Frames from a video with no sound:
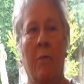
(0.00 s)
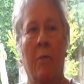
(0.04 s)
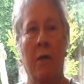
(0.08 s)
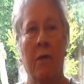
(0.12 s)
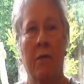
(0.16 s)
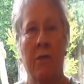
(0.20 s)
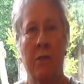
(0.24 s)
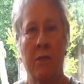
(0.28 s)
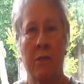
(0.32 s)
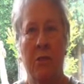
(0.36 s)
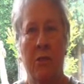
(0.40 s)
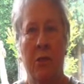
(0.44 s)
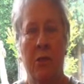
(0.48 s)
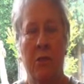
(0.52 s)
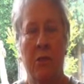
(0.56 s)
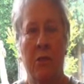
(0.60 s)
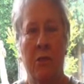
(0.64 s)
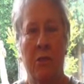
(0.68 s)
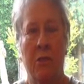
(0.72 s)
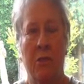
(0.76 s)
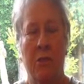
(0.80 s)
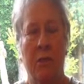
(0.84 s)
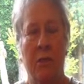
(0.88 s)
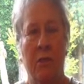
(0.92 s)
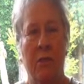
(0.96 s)
My district
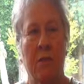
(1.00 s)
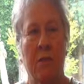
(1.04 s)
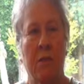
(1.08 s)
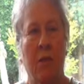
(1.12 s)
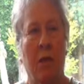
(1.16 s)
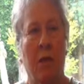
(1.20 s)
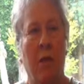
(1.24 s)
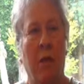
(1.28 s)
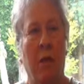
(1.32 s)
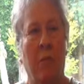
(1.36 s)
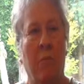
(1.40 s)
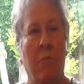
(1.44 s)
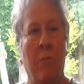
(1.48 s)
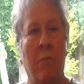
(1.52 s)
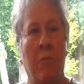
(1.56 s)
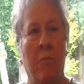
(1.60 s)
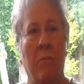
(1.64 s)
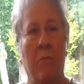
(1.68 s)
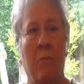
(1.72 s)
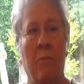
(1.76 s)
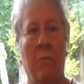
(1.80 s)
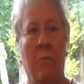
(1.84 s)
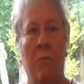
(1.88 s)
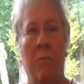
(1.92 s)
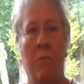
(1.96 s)
nurses
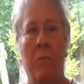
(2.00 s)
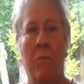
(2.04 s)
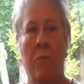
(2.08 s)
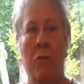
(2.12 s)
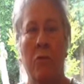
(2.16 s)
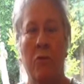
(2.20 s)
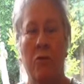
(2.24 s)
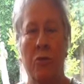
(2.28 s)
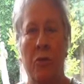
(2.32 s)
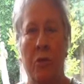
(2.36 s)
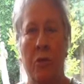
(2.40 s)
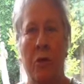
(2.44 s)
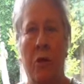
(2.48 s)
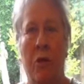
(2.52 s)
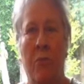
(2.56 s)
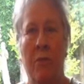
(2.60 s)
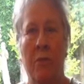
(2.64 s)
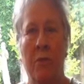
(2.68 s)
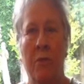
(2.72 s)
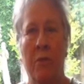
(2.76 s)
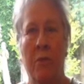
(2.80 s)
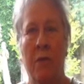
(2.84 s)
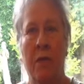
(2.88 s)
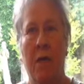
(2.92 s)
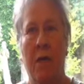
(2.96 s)
used to come
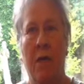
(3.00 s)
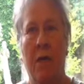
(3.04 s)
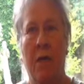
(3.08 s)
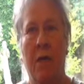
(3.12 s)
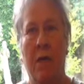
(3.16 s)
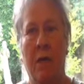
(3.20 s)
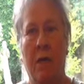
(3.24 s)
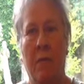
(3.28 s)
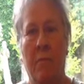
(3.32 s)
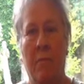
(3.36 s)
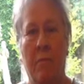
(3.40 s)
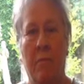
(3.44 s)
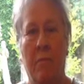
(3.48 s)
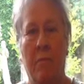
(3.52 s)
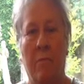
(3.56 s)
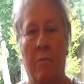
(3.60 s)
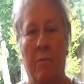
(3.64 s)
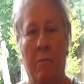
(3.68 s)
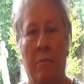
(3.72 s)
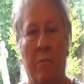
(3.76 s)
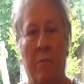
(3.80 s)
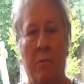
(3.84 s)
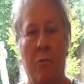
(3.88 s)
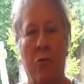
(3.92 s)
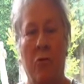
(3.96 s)
and take
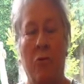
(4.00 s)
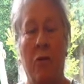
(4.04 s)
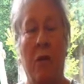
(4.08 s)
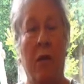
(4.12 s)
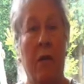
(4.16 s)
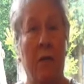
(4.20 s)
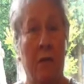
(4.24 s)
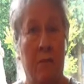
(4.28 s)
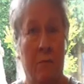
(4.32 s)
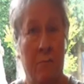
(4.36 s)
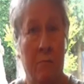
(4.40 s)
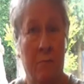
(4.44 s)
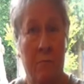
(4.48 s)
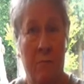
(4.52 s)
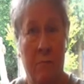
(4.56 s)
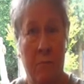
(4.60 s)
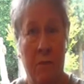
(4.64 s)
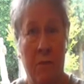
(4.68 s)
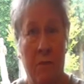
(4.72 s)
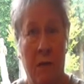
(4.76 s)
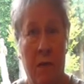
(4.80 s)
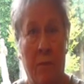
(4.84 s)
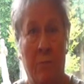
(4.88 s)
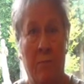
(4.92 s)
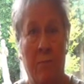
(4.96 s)
urine
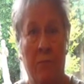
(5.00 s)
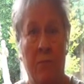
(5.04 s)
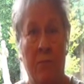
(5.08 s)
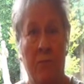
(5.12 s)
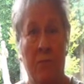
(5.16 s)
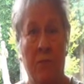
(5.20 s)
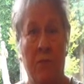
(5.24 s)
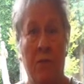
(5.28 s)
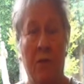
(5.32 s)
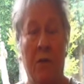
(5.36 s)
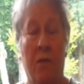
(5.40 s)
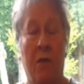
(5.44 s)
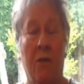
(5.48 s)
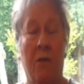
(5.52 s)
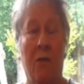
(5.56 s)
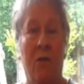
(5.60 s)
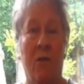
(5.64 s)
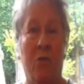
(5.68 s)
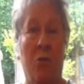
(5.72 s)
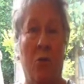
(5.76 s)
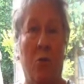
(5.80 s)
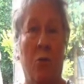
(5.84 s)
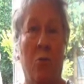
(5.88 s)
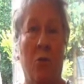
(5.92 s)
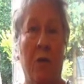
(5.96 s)
samples, and I
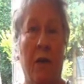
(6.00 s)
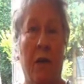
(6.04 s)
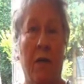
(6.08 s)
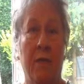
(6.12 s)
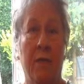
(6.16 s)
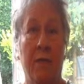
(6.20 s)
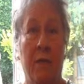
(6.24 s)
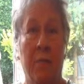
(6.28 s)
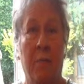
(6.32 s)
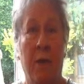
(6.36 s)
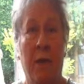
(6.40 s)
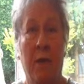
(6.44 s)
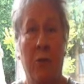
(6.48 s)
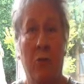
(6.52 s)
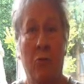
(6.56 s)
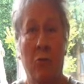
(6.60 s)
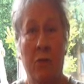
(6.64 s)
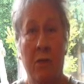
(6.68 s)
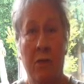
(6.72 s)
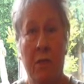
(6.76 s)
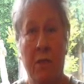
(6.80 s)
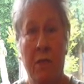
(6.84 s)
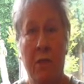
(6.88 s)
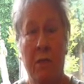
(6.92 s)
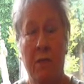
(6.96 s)
had to go on
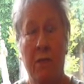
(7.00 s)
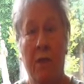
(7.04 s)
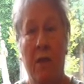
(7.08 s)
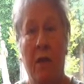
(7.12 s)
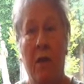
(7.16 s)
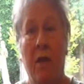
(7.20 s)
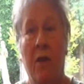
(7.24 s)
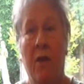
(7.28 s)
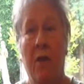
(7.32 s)
antibiotics,